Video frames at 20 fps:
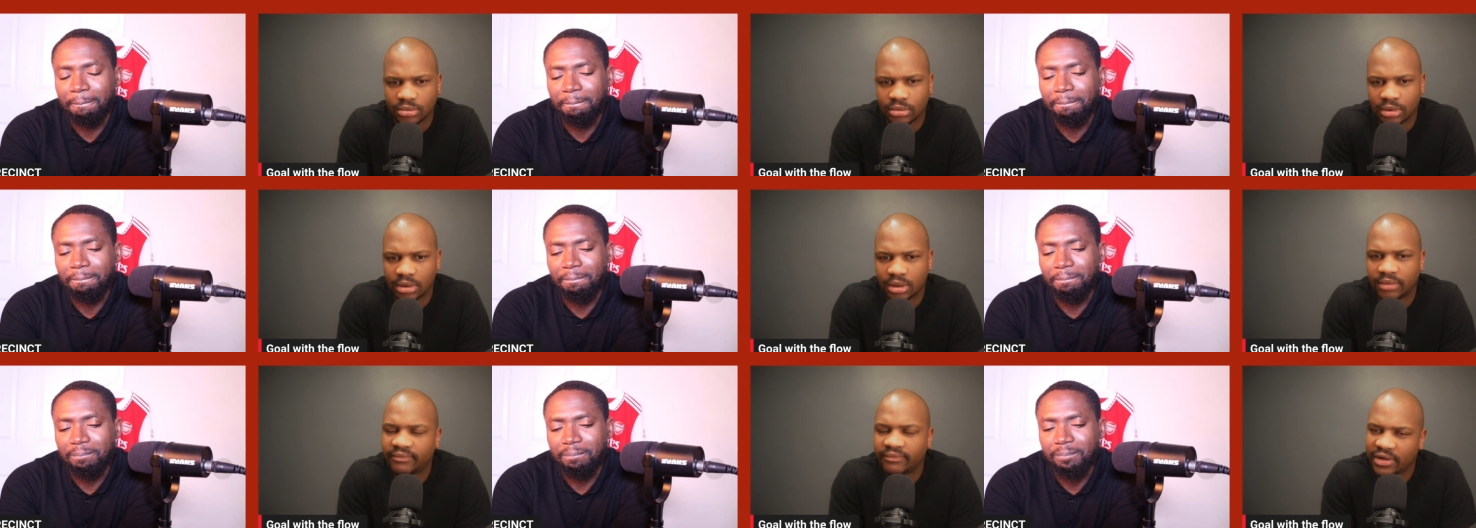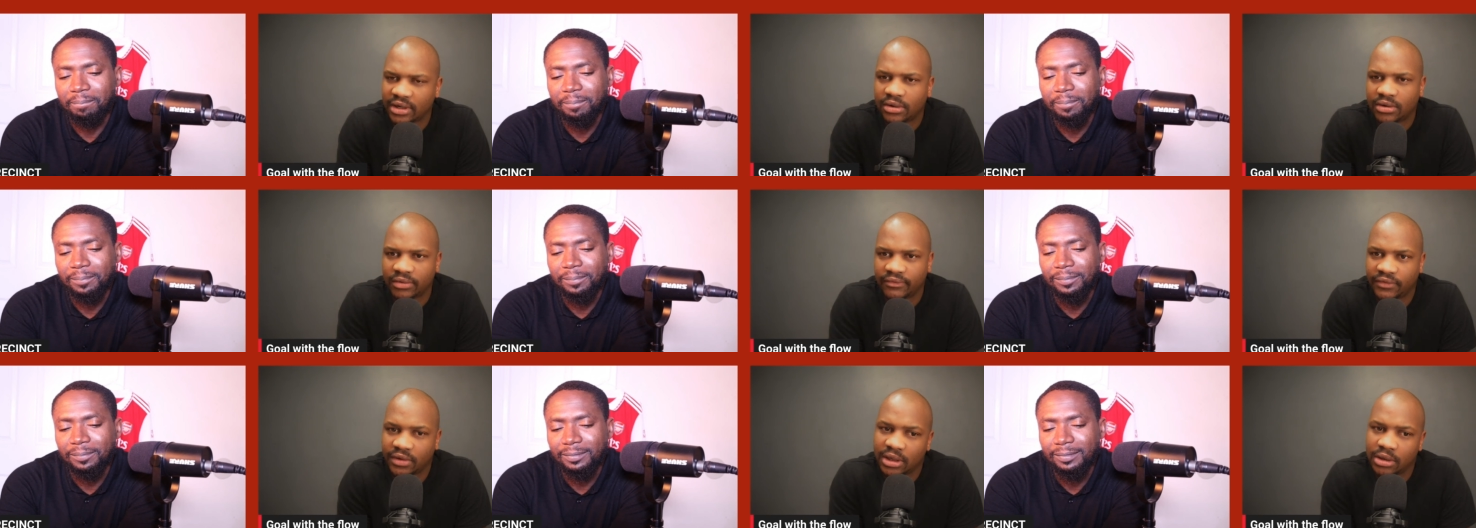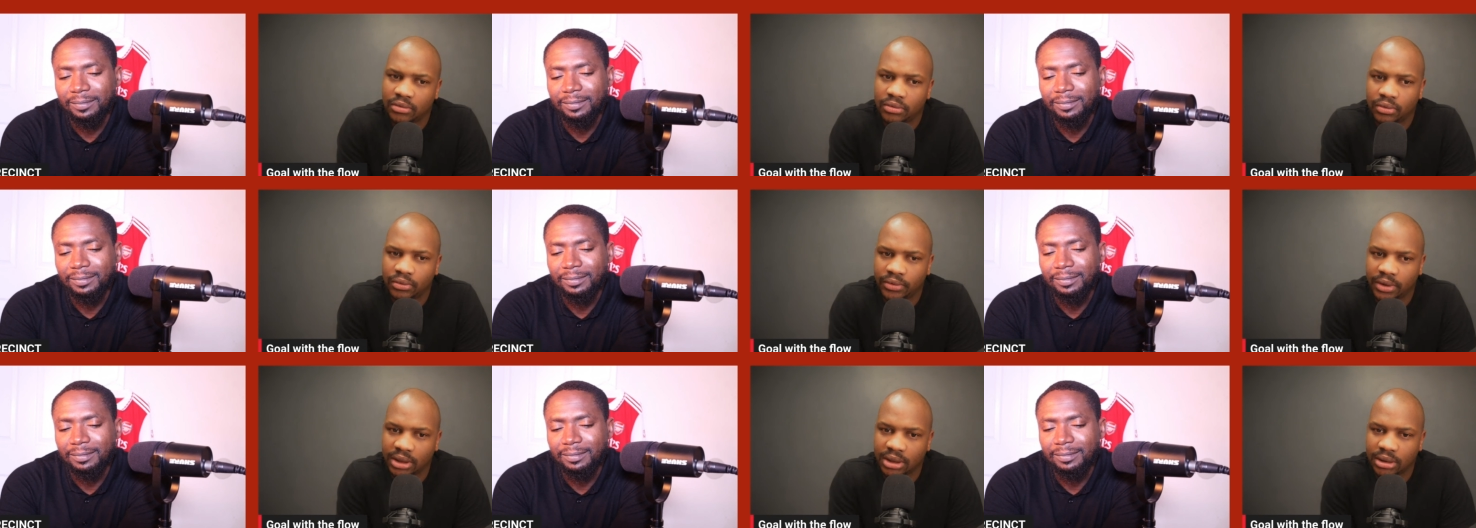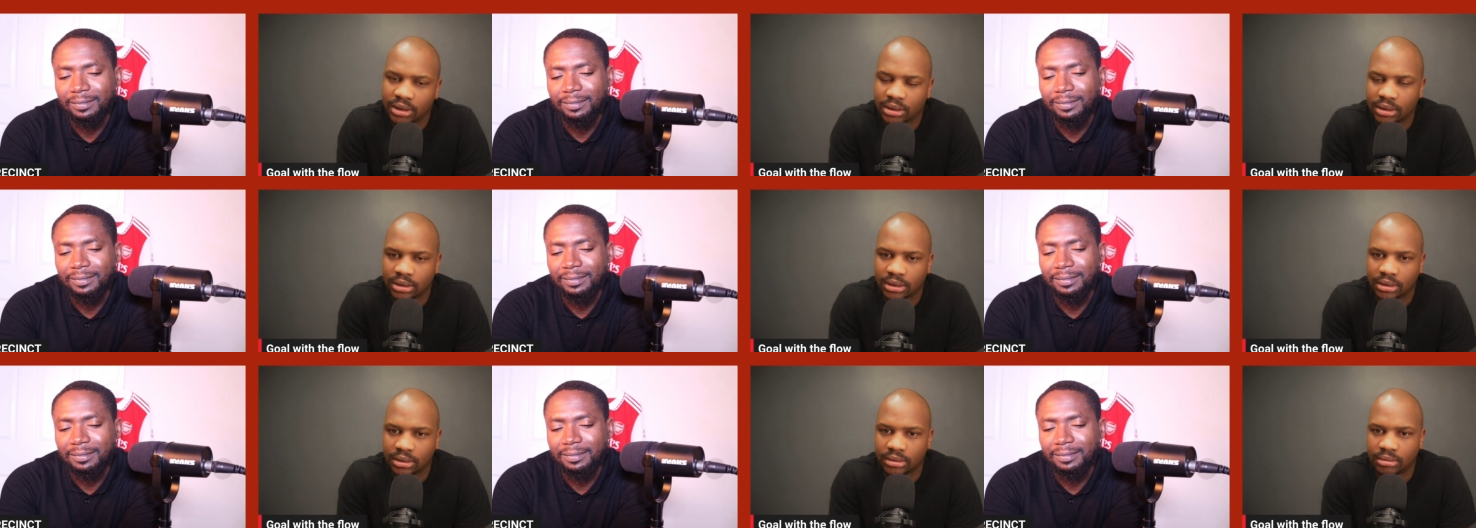Speaker 1: I'm very confident we'll win,
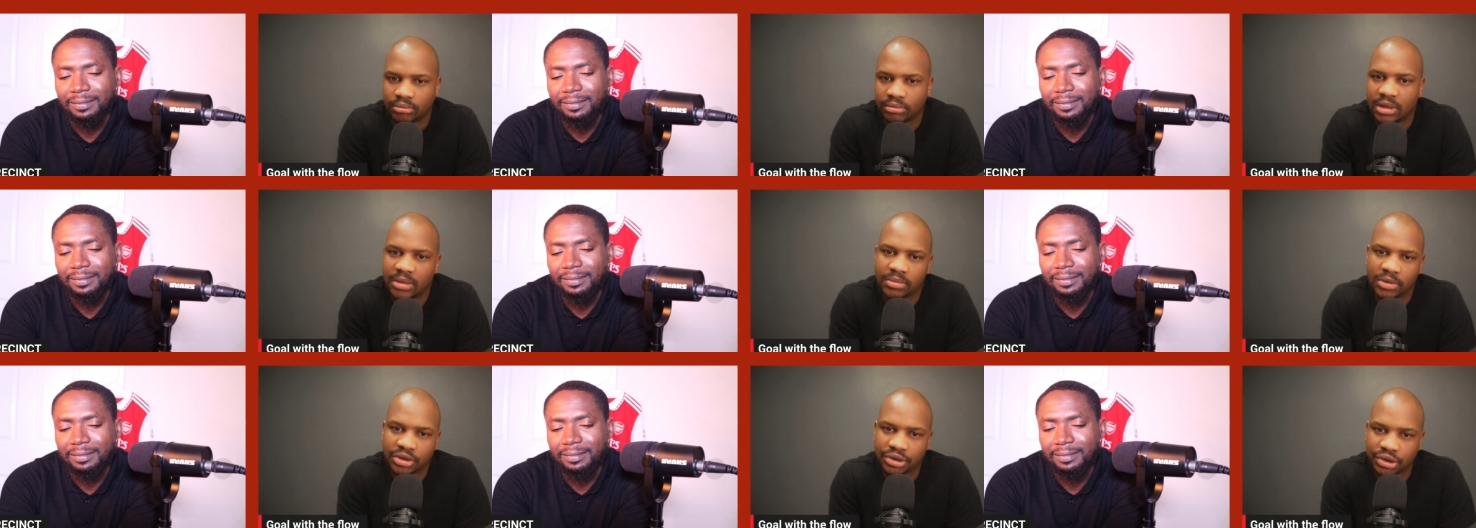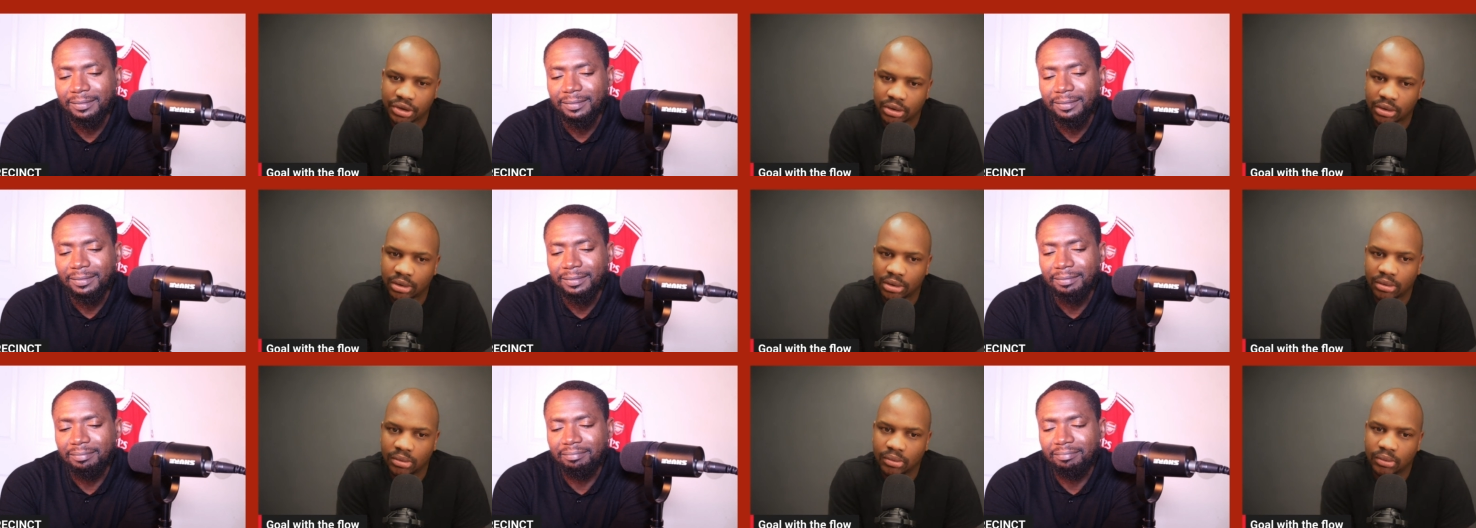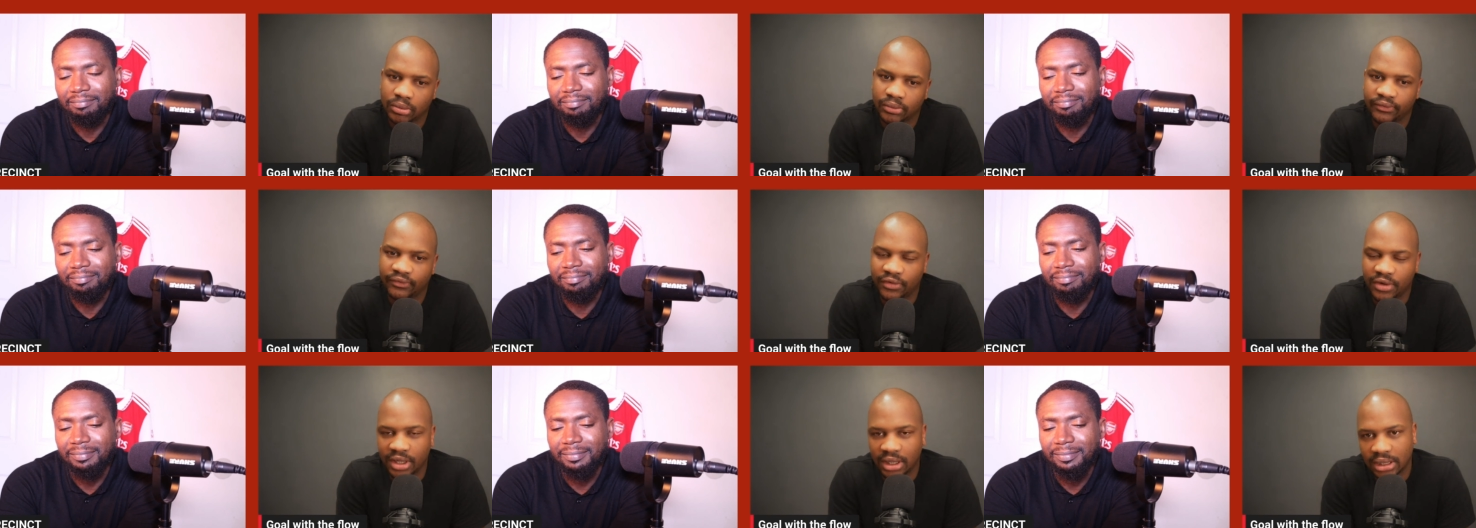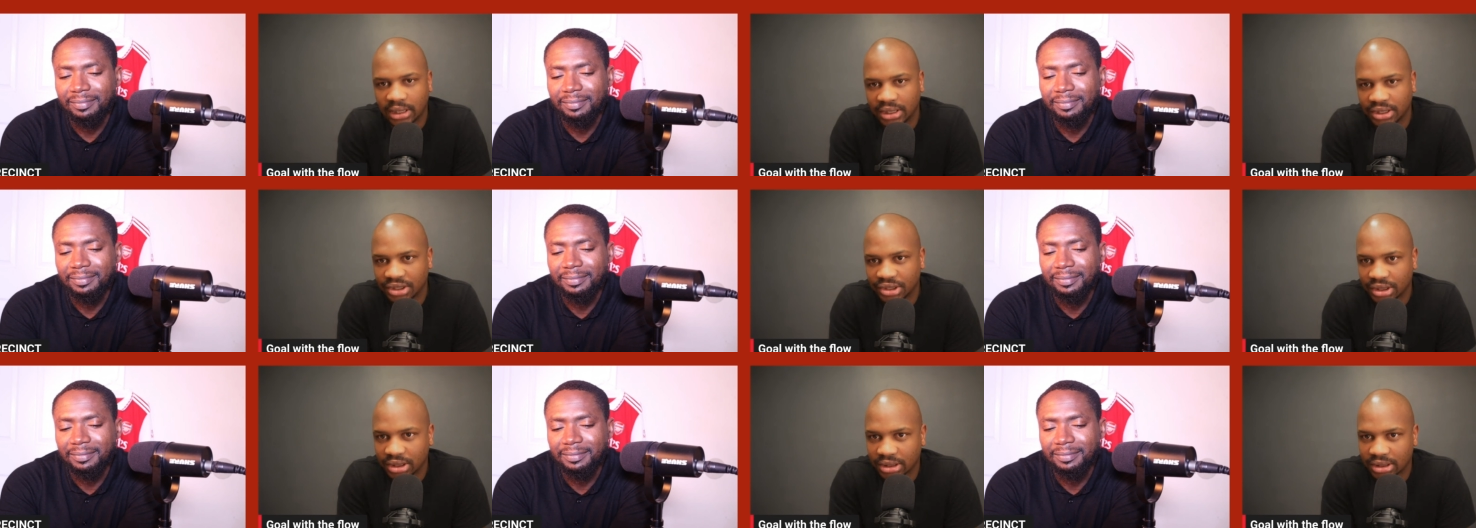but I'm not sure for a clean
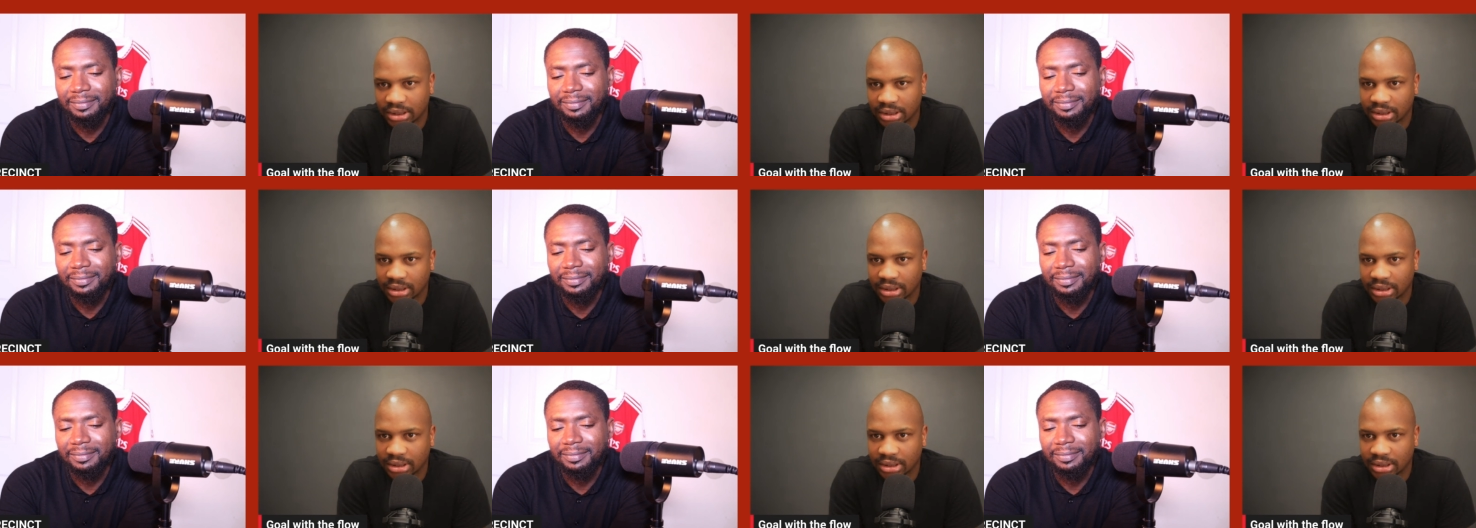sheet